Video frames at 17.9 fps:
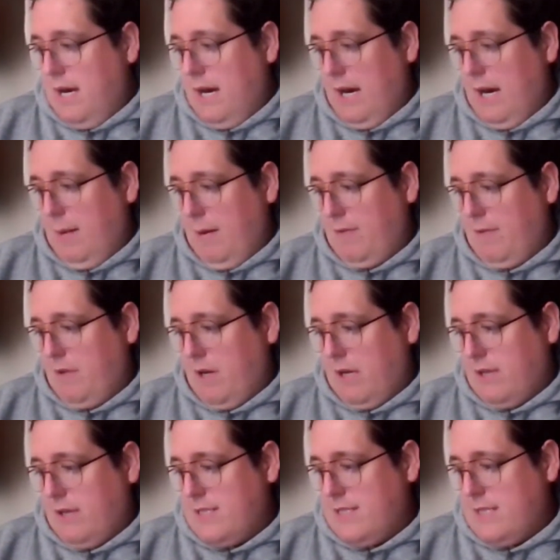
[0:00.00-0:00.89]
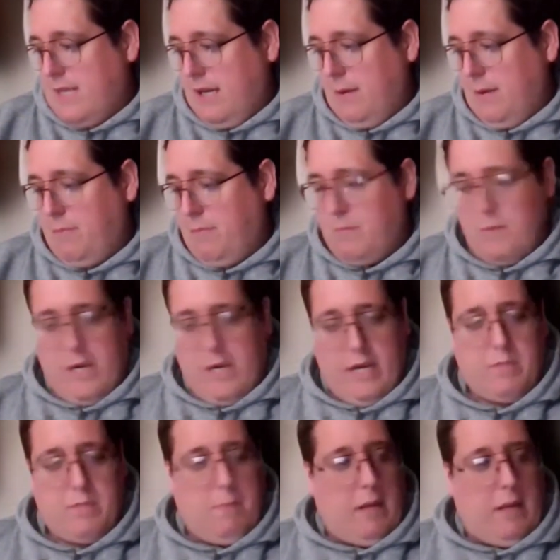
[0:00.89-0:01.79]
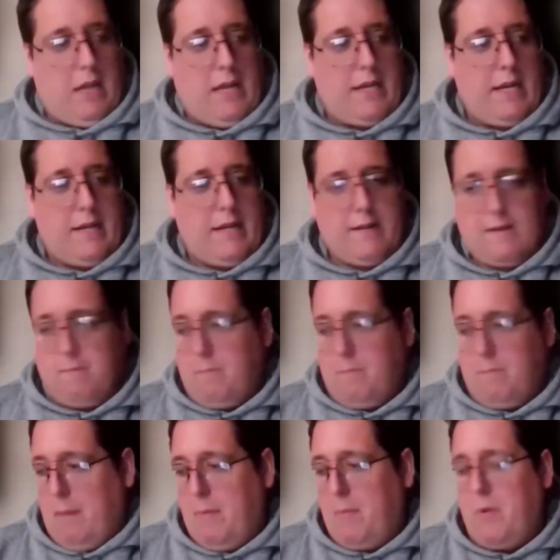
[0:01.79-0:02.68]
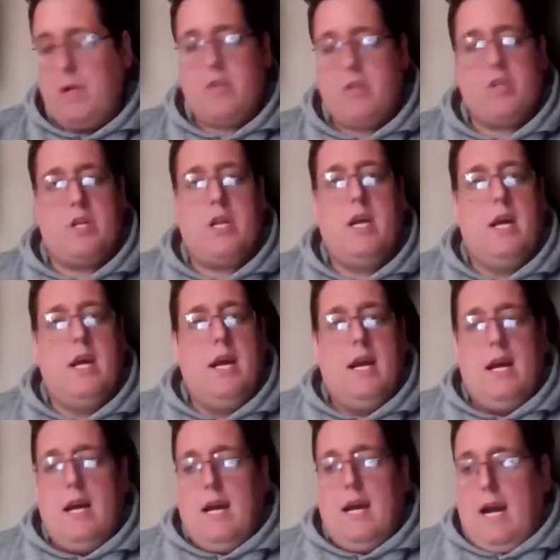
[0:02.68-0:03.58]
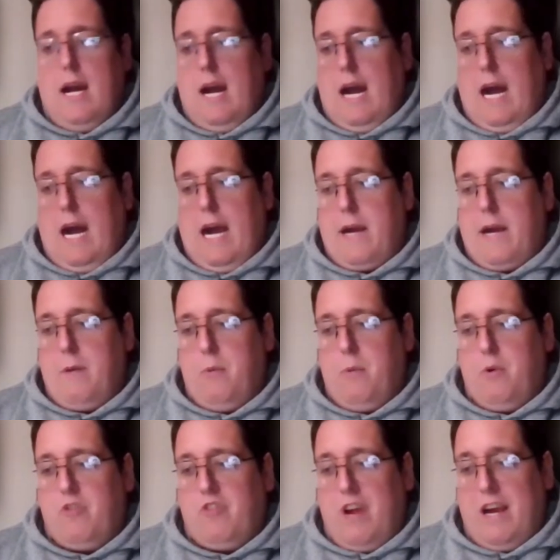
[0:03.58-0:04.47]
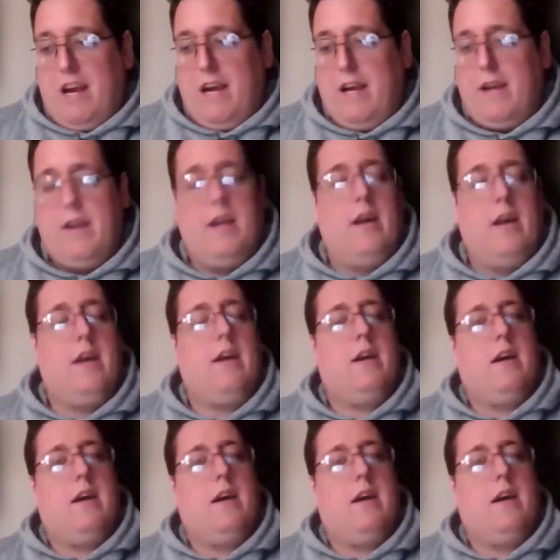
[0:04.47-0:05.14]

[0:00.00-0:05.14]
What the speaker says: after that stellar spell that he had at Bamber Bridge, and I was in